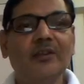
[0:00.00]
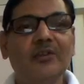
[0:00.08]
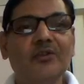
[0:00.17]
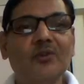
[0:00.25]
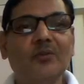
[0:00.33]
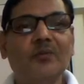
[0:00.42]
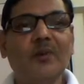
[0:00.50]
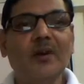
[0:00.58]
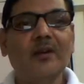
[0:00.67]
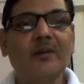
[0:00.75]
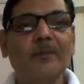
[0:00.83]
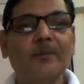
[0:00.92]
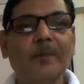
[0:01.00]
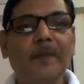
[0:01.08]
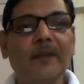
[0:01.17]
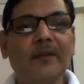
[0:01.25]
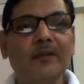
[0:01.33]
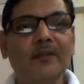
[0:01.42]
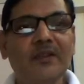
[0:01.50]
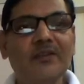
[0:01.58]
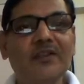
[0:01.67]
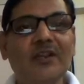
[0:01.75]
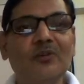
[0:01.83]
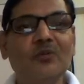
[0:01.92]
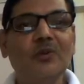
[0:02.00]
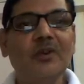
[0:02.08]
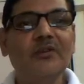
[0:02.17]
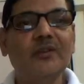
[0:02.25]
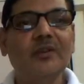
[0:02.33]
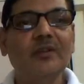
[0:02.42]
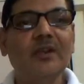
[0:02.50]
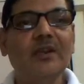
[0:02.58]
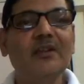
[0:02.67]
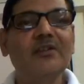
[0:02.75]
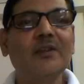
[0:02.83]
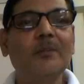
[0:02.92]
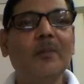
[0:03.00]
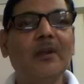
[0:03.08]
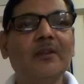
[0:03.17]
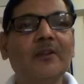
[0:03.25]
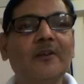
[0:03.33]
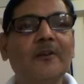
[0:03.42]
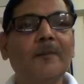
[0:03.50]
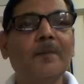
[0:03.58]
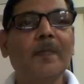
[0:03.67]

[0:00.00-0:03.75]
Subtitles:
So for this calculation, there is a method,